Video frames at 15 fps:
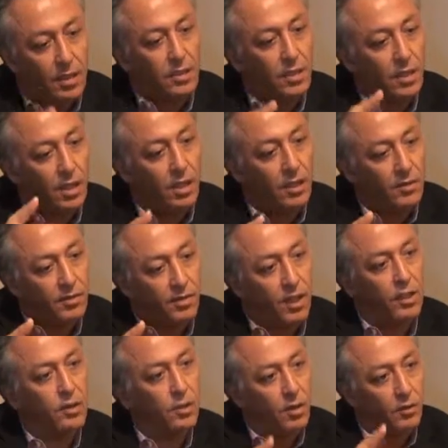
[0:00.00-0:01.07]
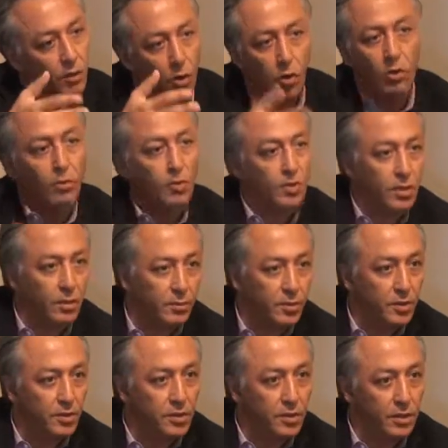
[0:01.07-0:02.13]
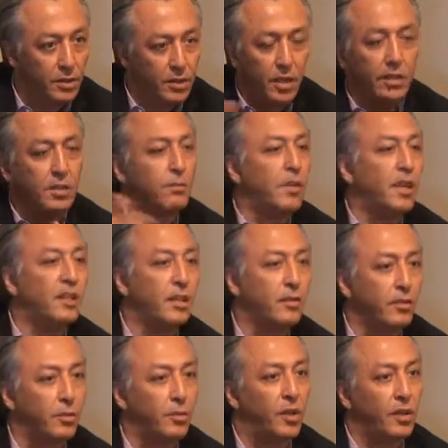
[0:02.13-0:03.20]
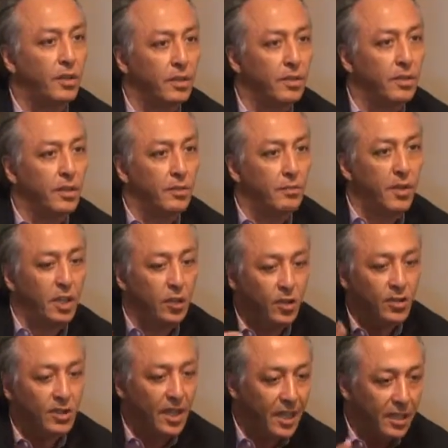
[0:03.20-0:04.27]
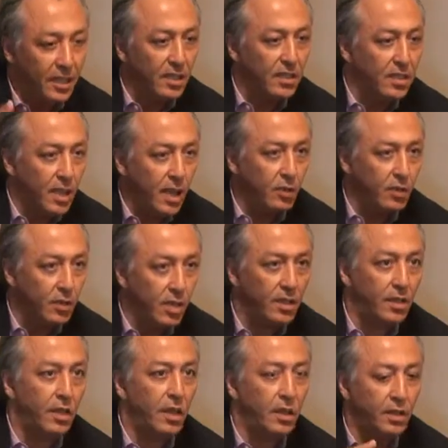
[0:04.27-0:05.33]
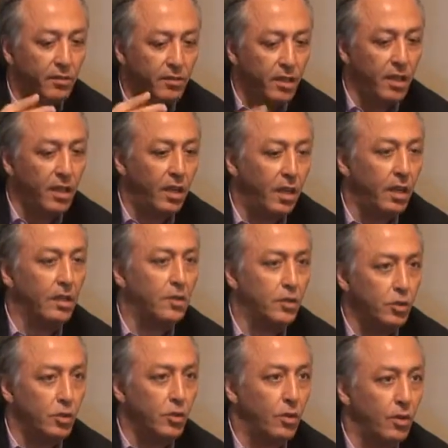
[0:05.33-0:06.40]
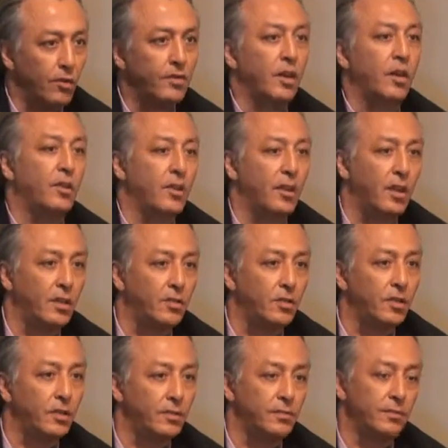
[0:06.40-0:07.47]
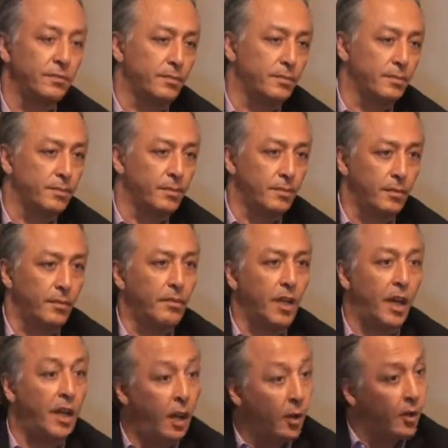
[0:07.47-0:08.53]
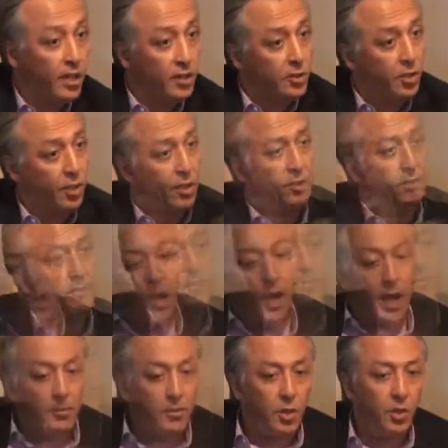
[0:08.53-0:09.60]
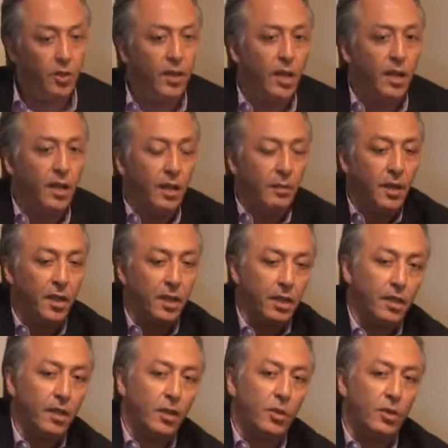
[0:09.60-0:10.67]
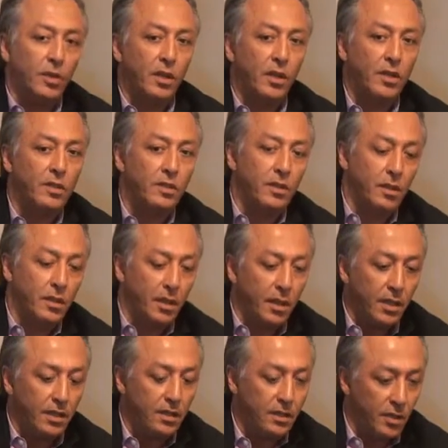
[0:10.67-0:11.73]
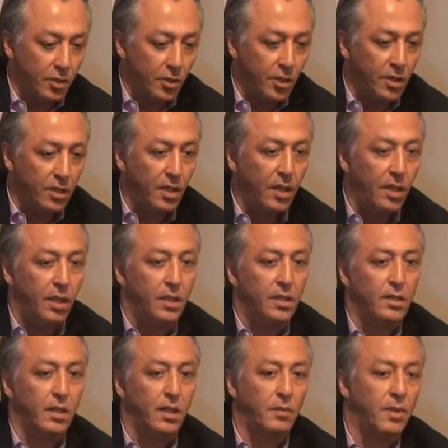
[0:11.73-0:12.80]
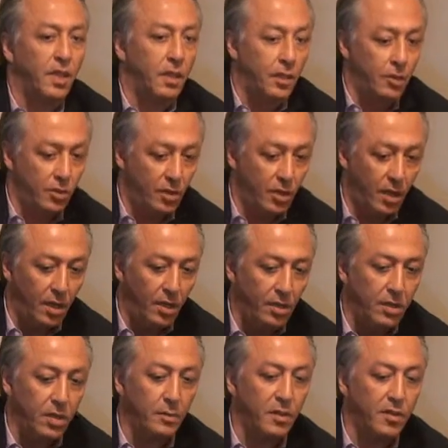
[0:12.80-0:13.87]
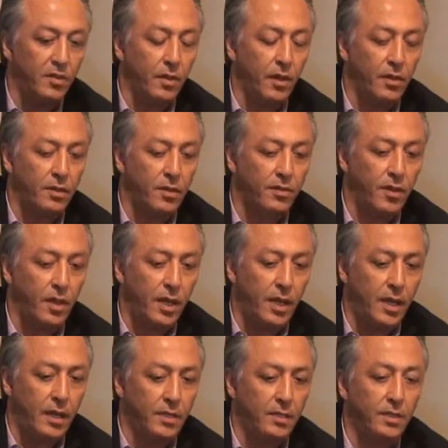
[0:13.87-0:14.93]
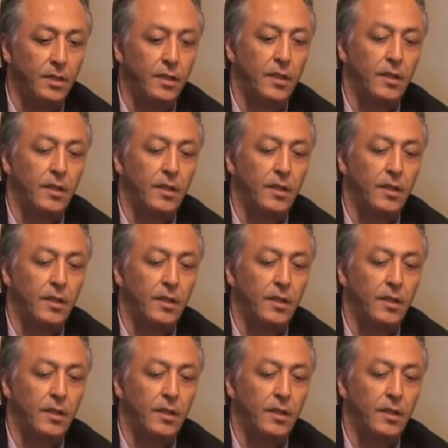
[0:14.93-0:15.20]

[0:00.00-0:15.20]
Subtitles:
is the fight of all Muslims. Doesn't matter from where, because it is now threatening the very heart and soul of our religion. Yes. And our history. Absolutely. I mean, you know, there is such a thing in Islamic history and Islamic philosophy as